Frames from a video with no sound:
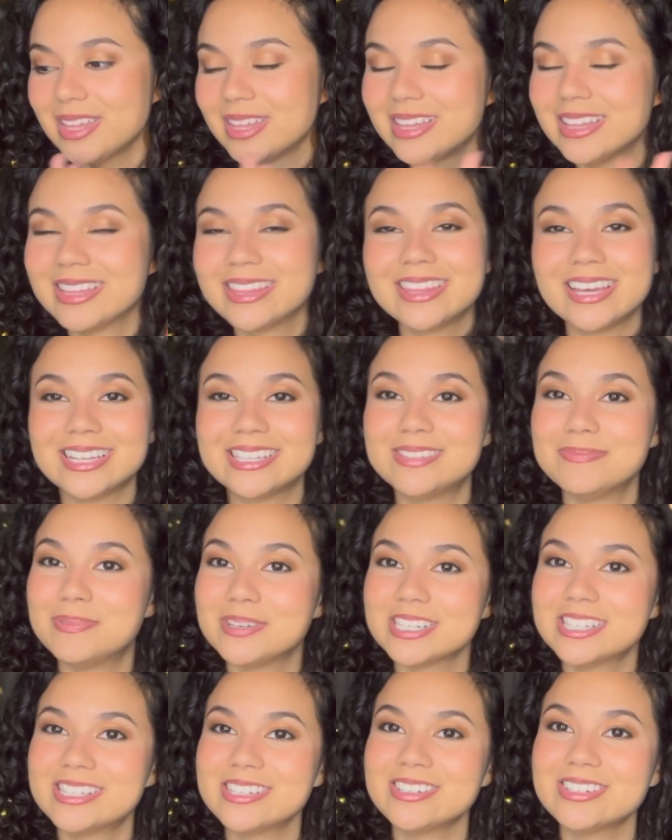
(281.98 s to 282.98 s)
That
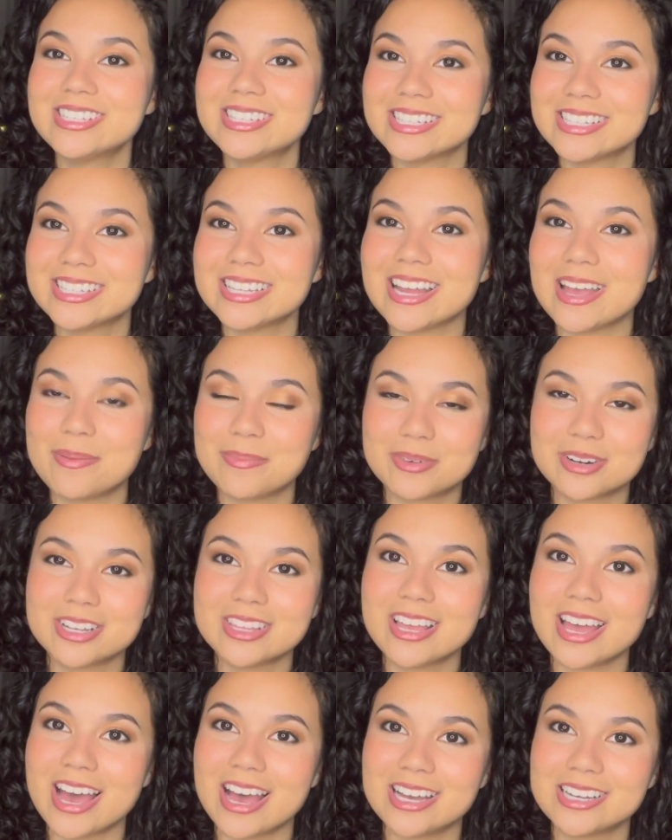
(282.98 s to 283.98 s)
book series is An Ember in
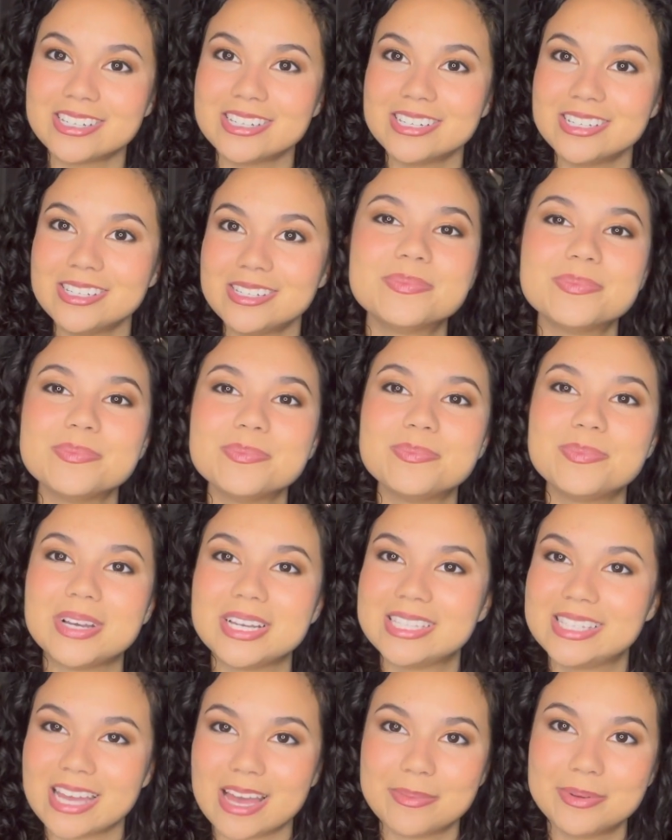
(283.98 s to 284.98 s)
the Ashes by
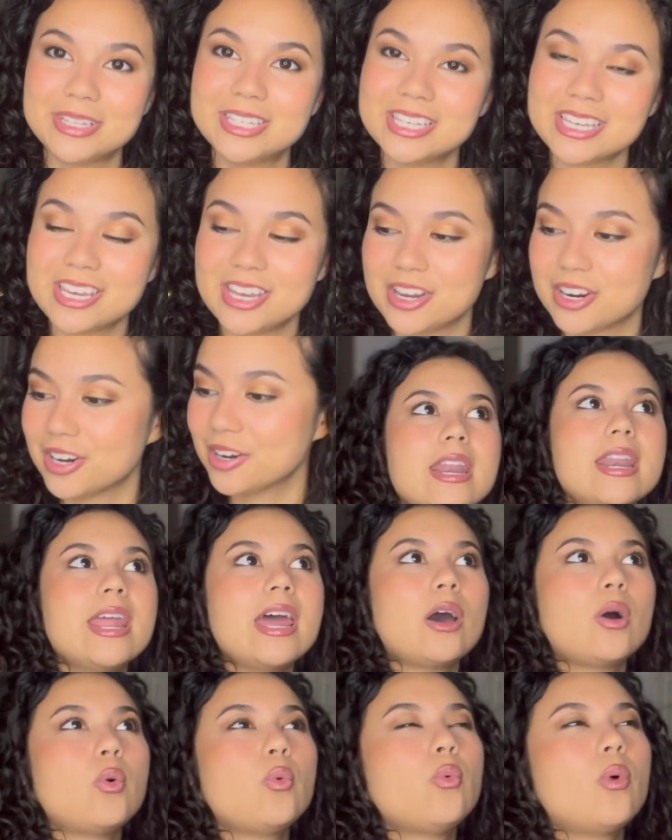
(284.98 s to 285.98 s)
Sabaa Tahir.
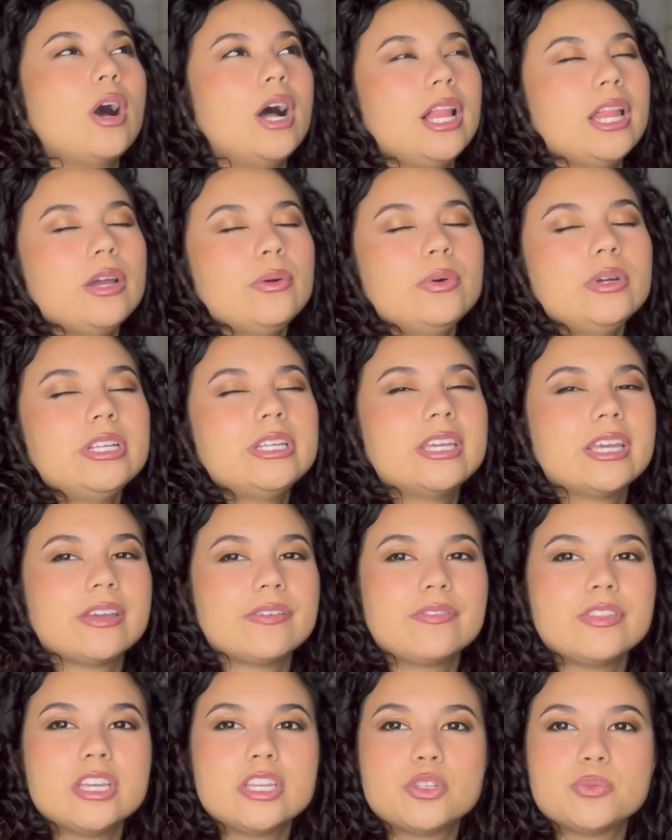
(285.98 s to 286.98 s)
Now, while I would
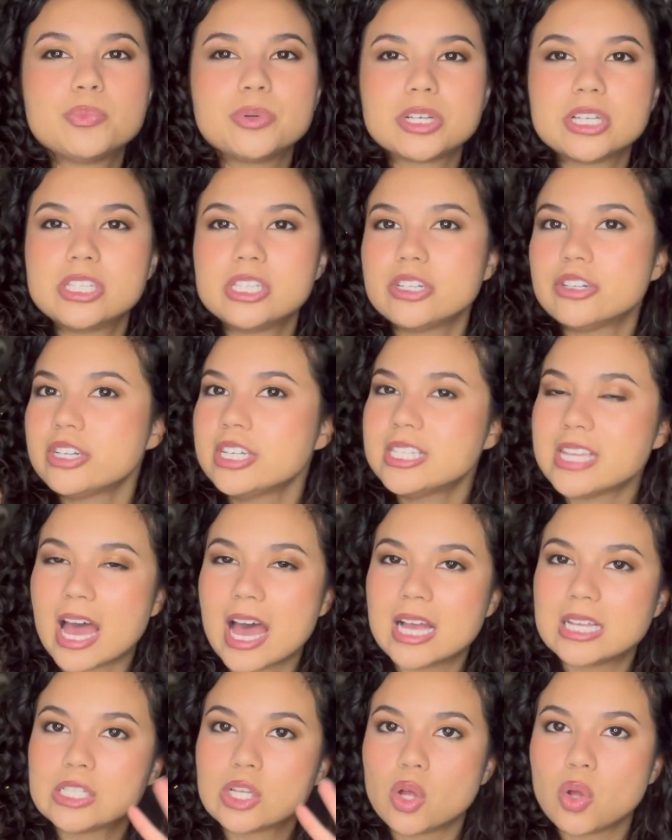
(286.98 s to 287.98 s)
give this book series
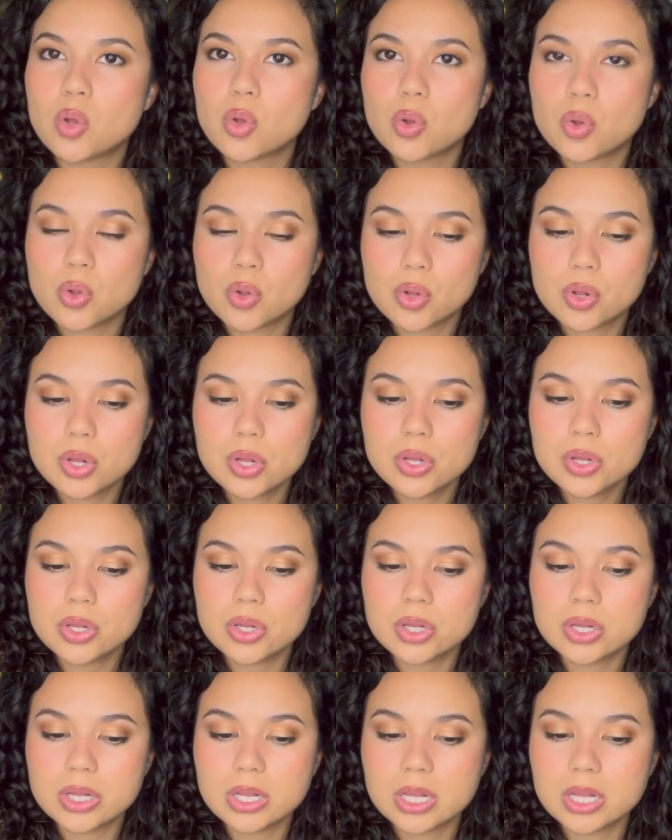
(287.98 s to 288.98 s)
as a whole
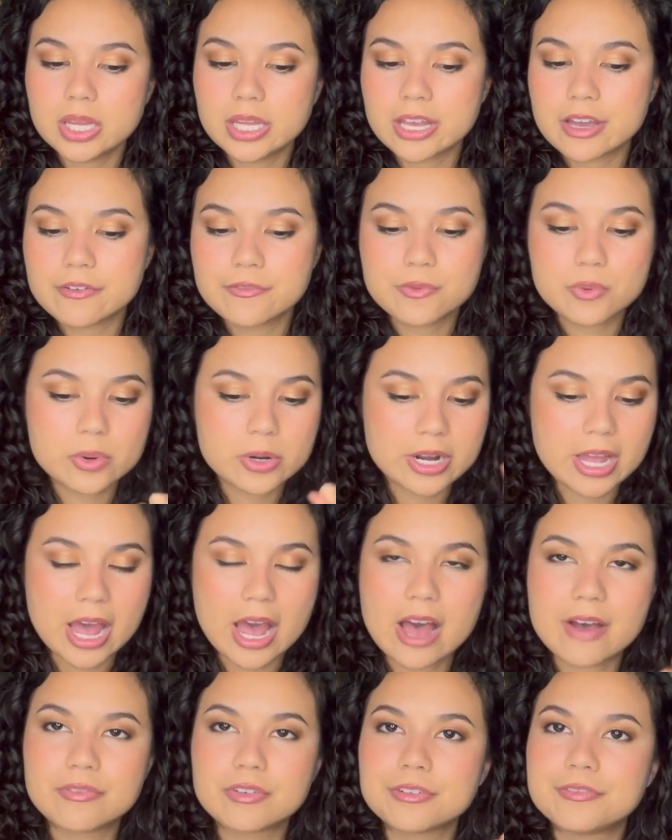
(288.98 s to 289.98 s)
like a
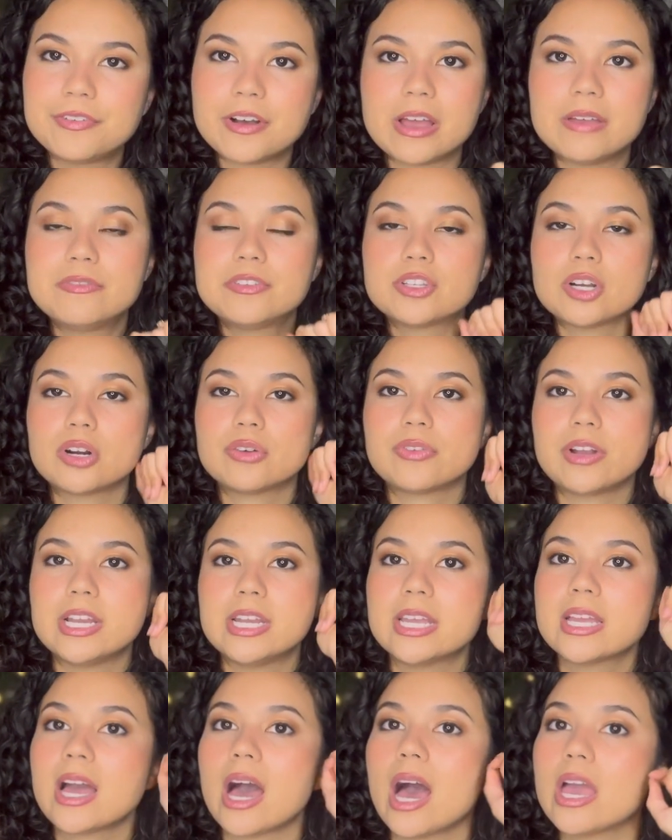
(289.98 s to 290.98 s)
4.5 or 5-star
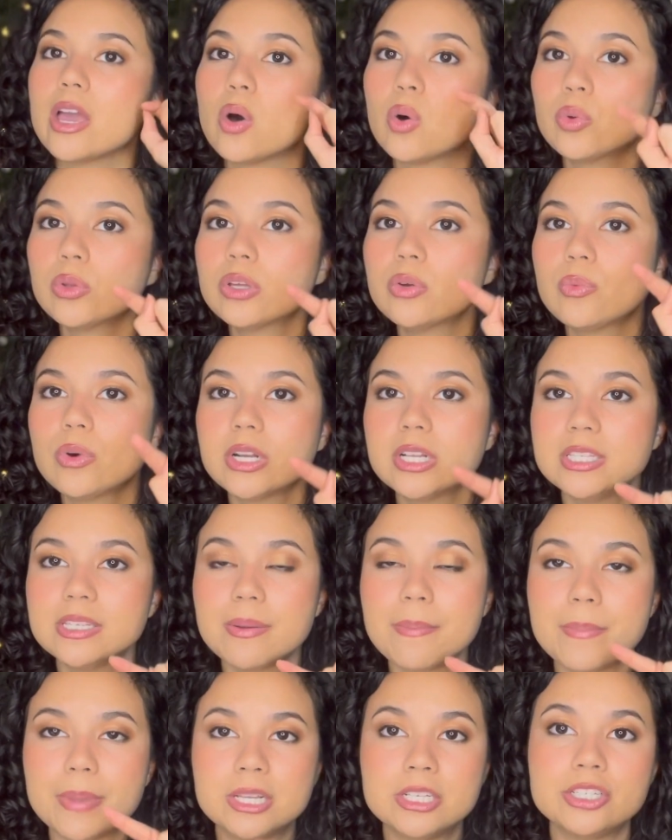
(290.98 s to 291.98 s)
rating, I only wanted to
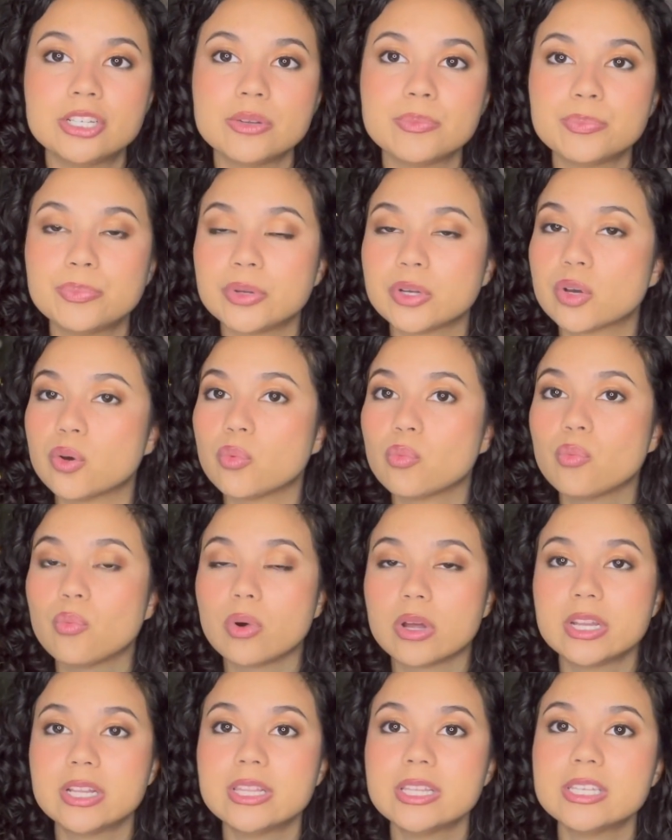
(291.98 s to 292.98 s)
mention book
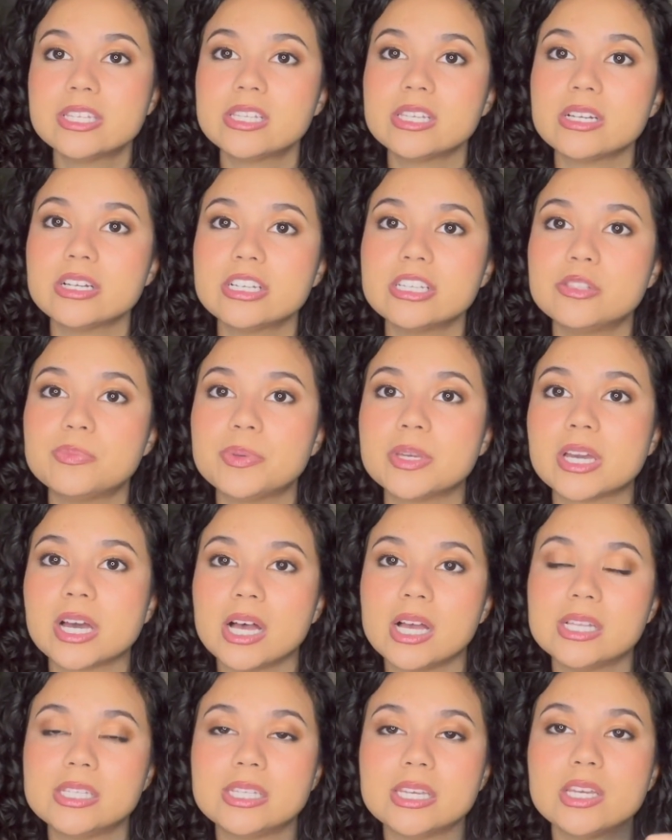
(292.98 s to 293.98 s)
1 in this series
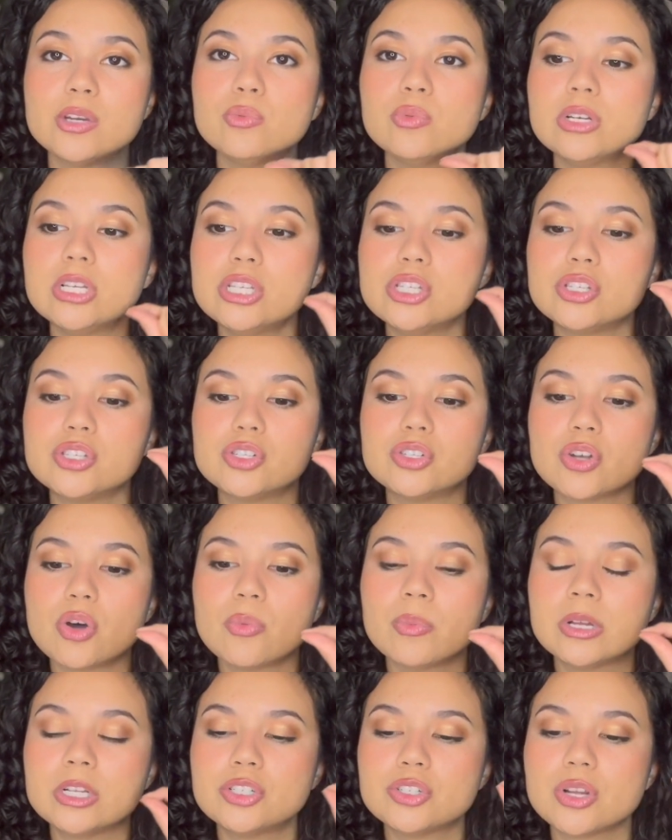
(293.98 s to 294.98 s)
because it was so
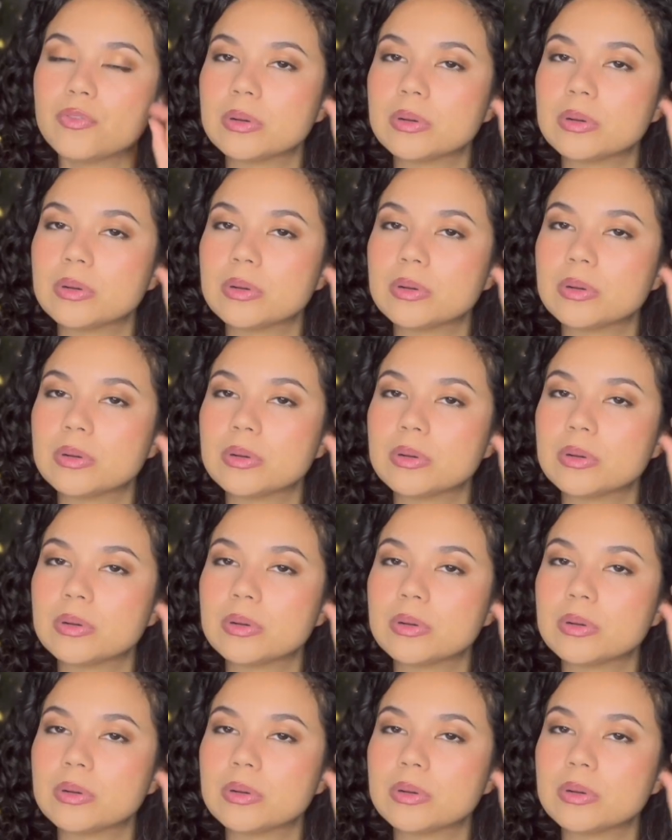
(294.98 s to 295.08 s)
much